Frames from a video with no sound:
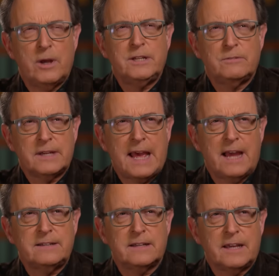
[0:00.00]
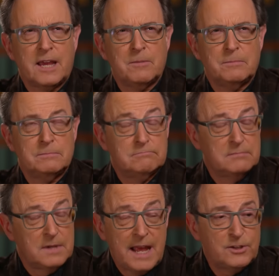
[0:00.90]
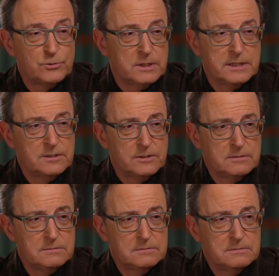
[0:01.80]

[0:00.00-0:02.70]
Why do you think acting came naturally to you?